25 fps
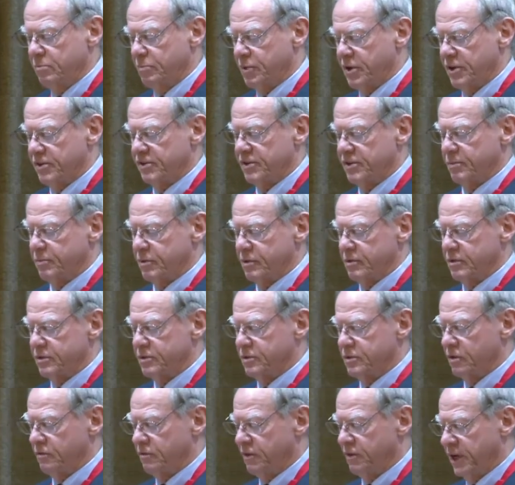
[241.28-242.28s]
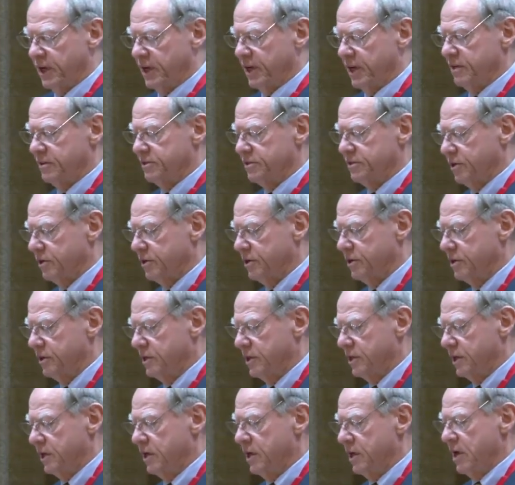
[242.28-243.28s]
principles of legal
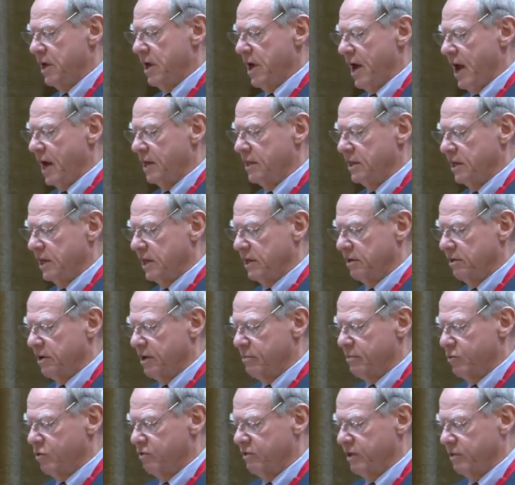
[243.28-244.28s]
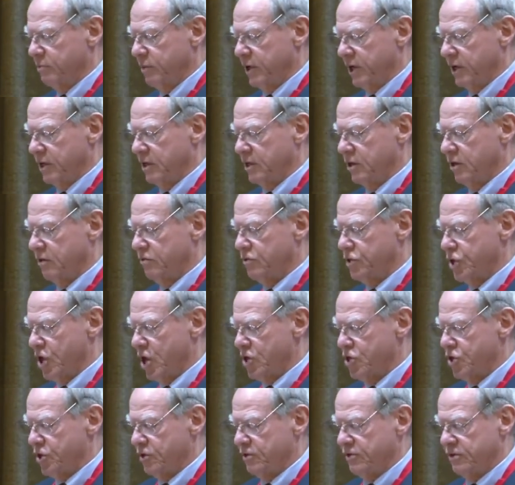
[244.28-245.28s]
certainty and irremovability of
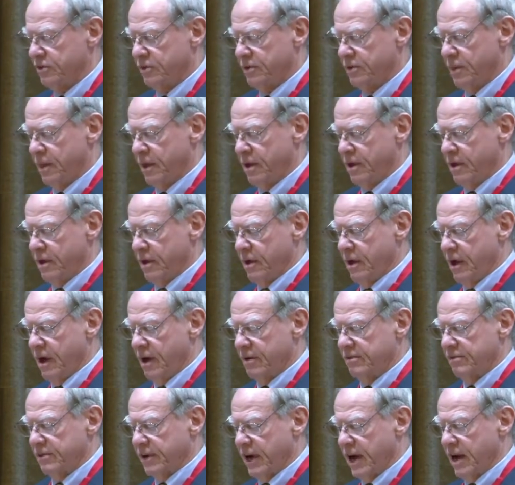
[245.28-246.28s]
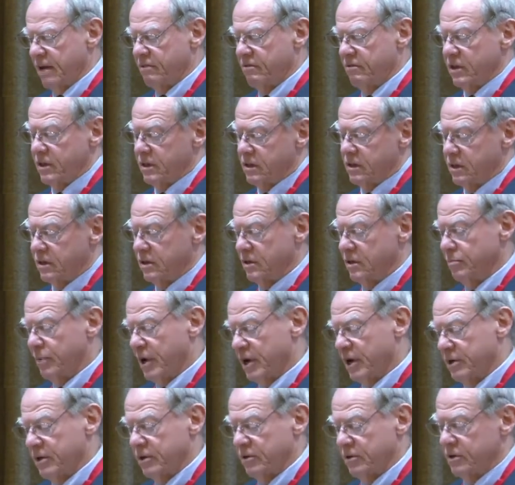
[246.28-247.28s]
judges as relevant in the
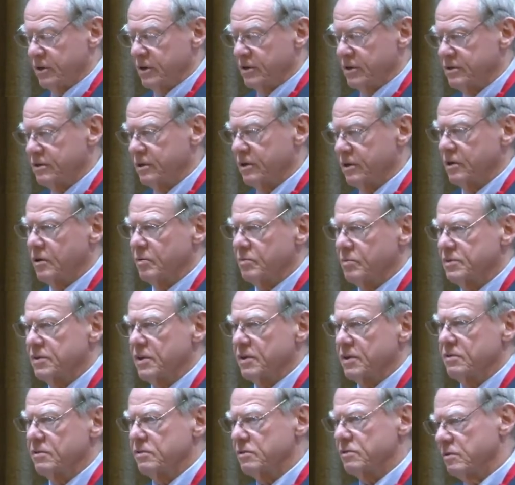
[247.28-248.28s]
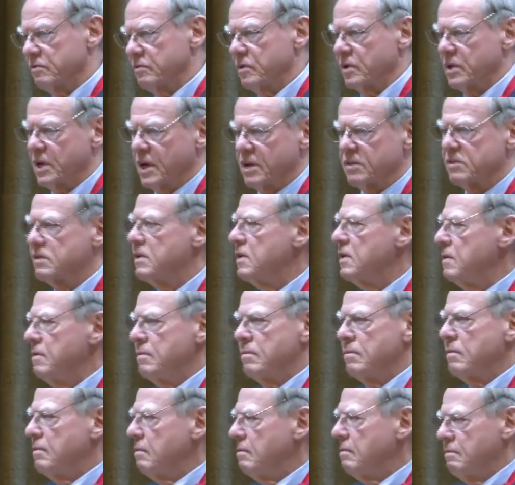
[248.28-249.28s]
particular circumstances of the case.
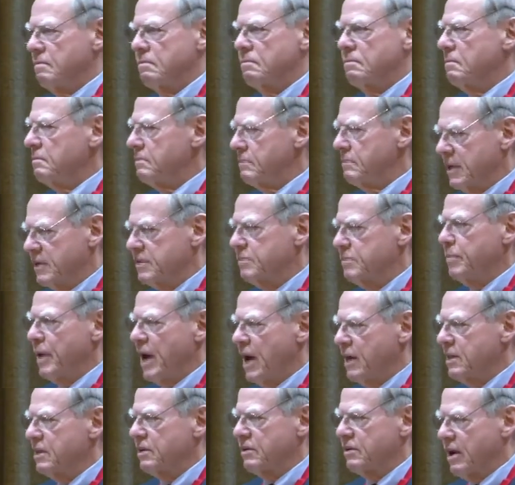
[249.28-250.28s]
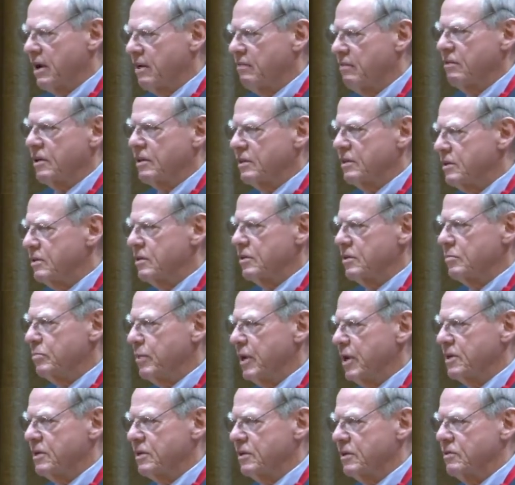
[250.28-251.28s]
This part, relevant in the
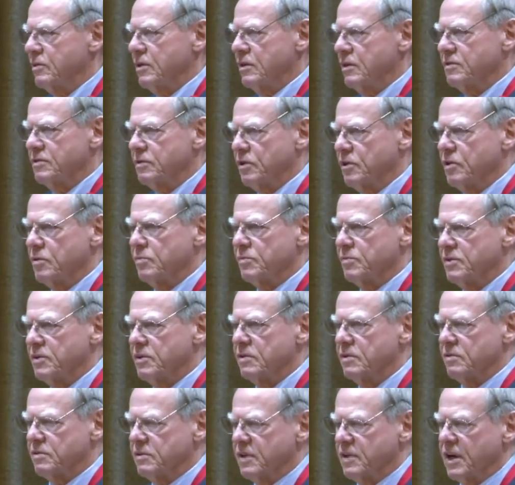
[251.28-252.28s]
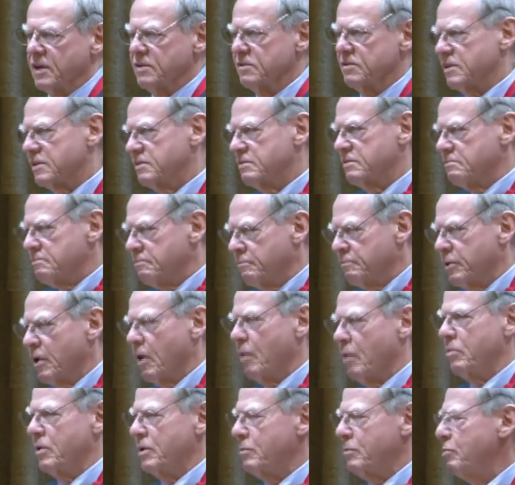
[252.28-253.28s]
particular circumstances case, is
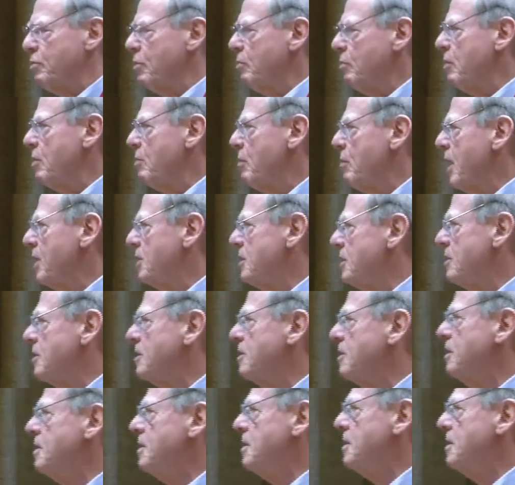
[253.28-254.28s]
probably problematic